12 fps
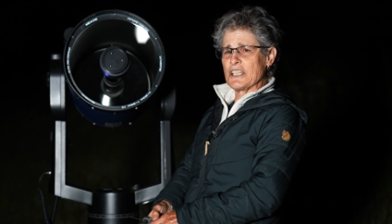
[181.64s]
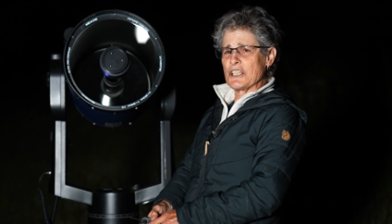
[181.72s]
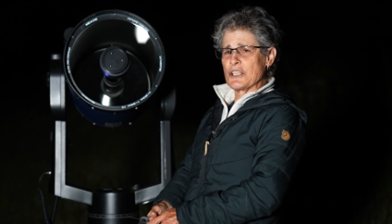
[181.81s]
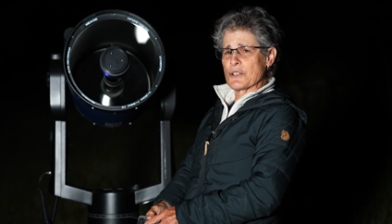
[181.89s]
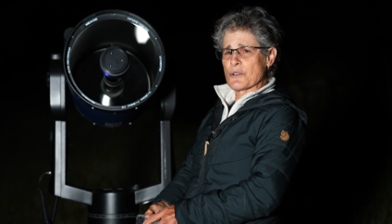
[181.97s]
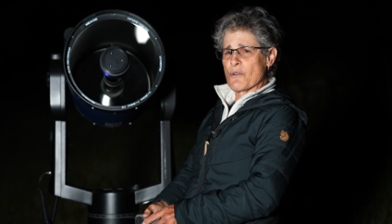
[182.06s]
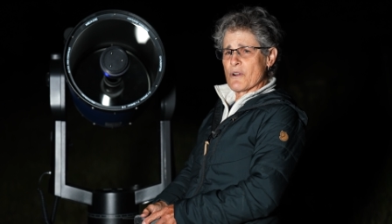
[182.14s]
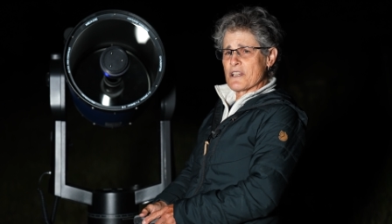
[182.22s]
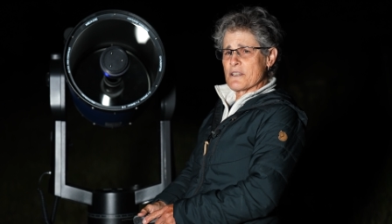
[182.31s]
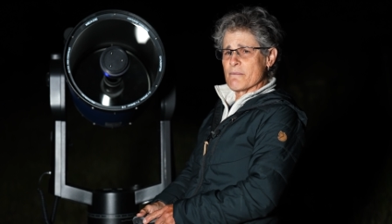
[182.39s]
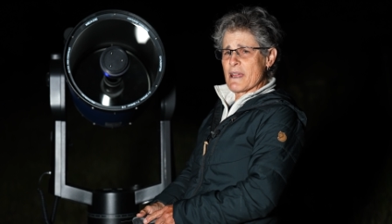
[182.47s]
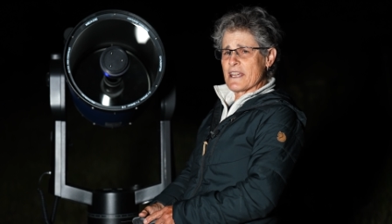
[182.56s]
you're
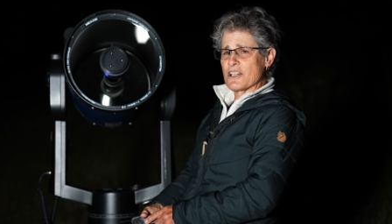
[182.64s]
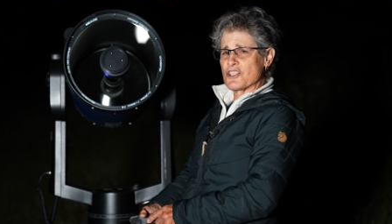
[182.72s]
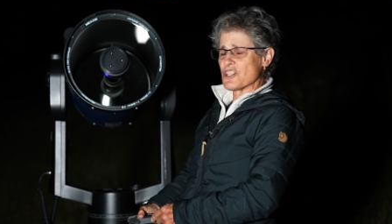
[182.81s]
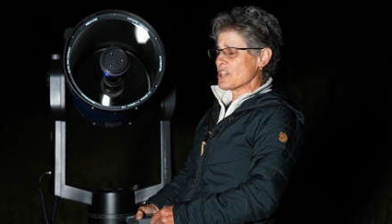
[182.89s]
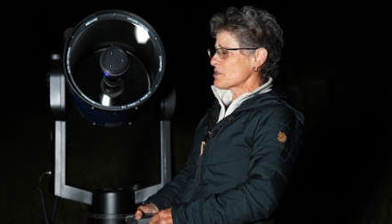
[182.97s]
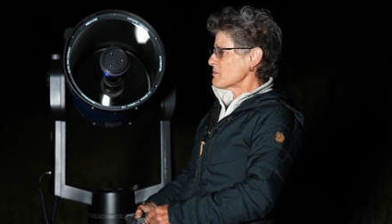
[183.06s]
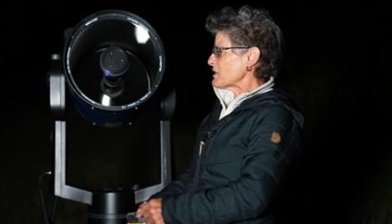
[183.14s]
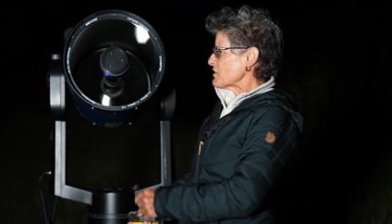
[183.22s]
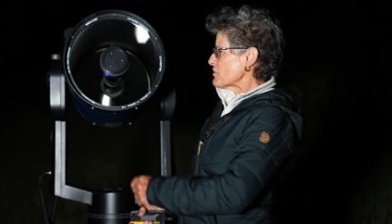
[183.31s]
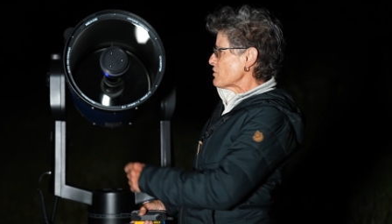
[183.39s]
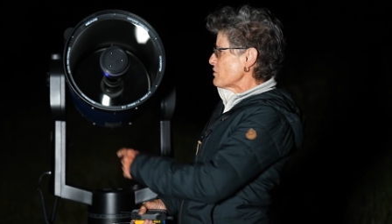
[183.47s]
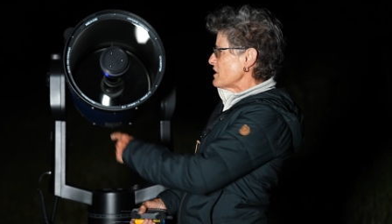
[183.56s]
going to make
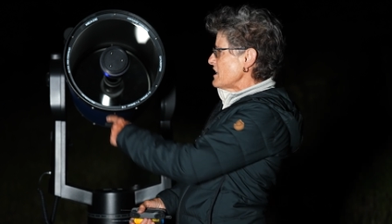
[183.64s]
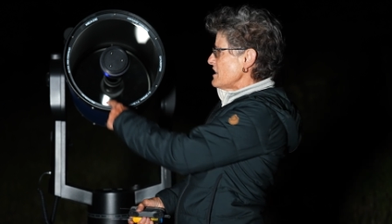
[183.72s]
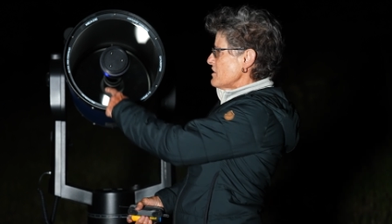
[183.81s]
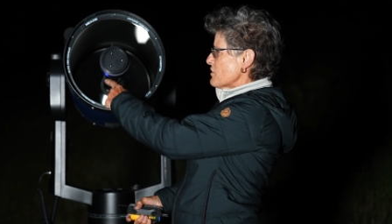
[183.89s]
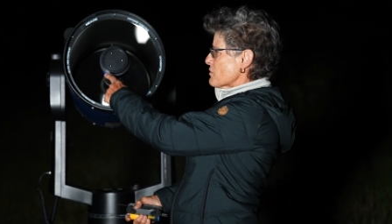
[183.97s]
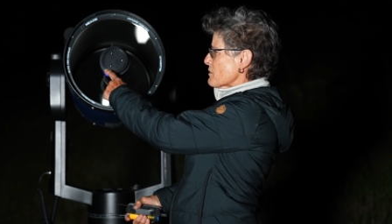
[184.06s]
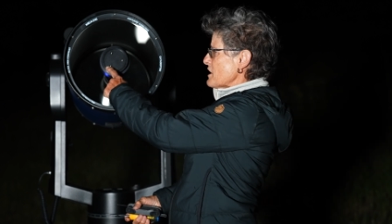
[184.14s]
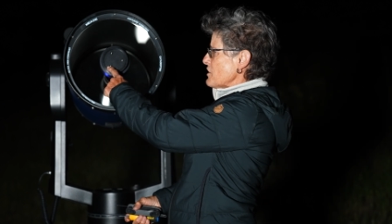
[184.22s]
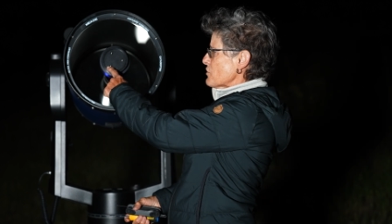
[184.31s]
adjustments to these three